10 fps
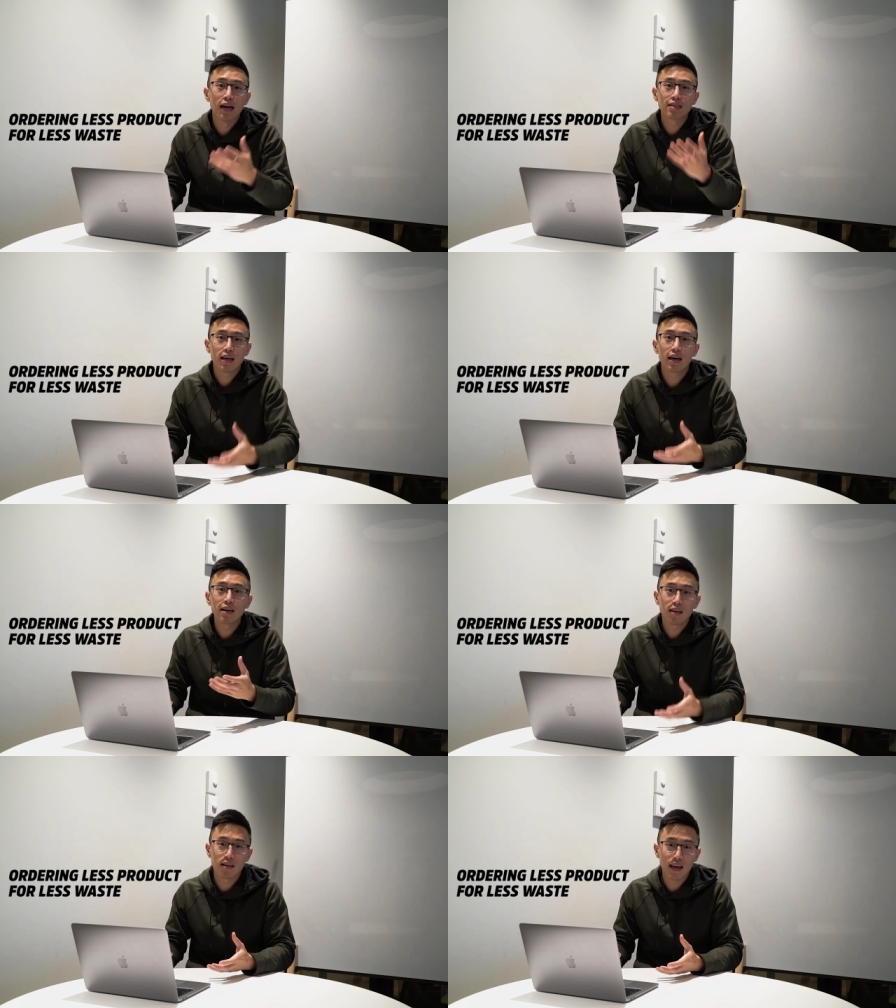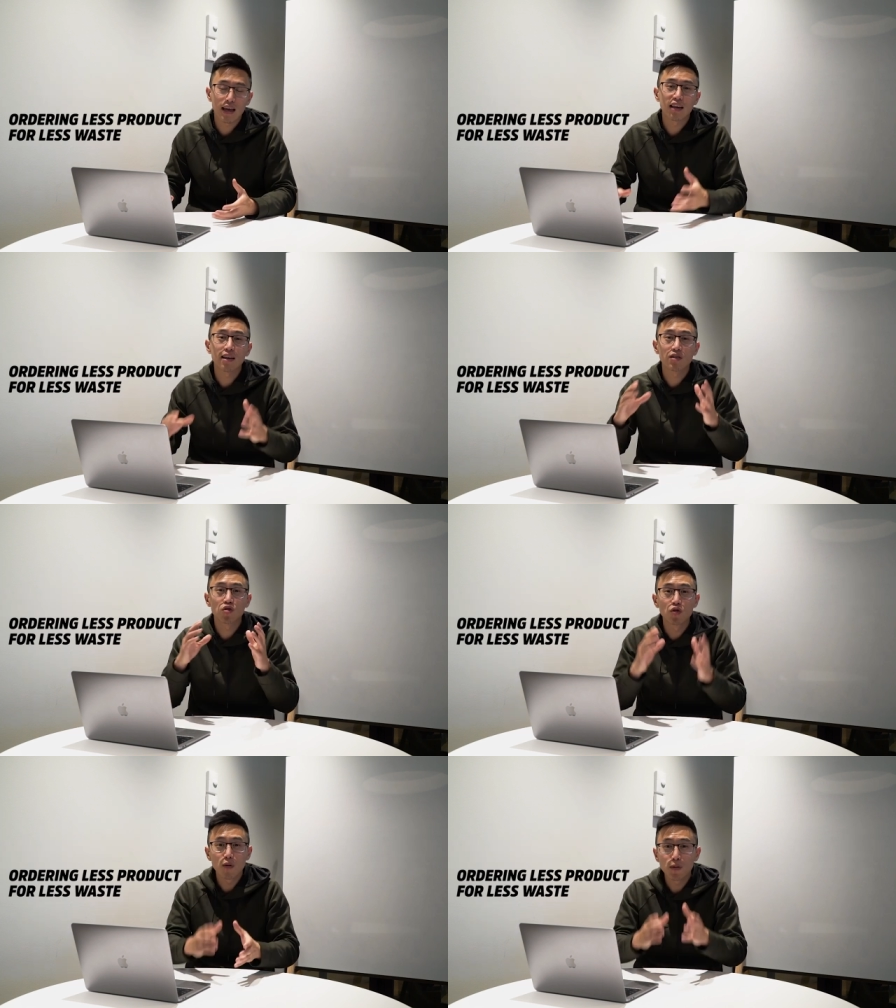At the end of the day, it is
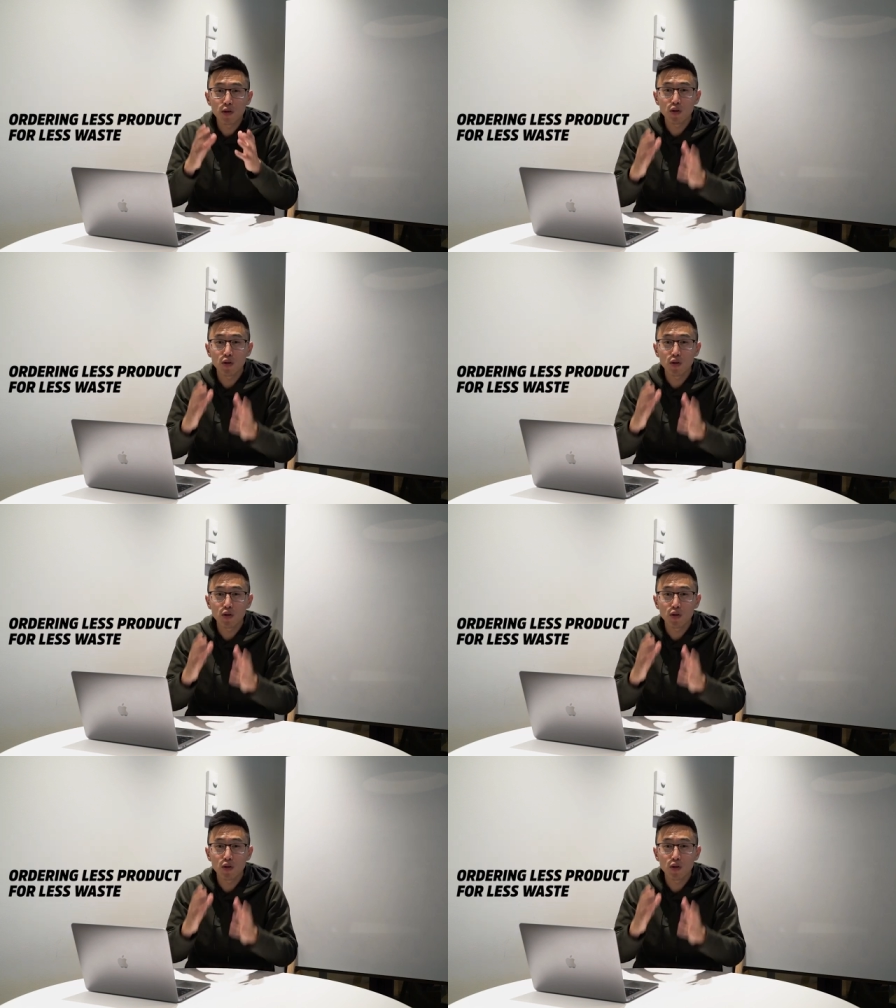super,